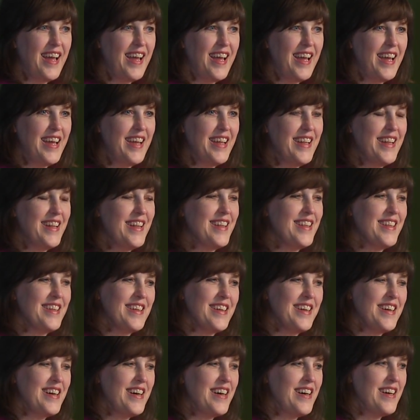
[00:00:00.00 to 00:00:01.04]

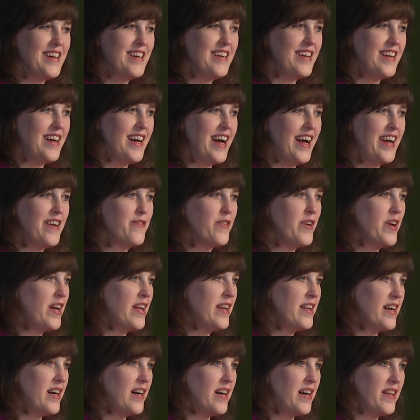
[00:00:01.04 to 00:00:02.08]
And I'd
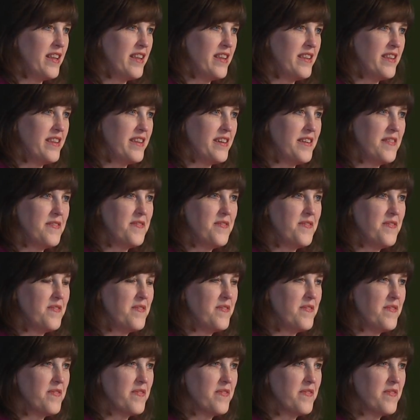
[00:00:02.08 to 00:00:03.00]
read all of the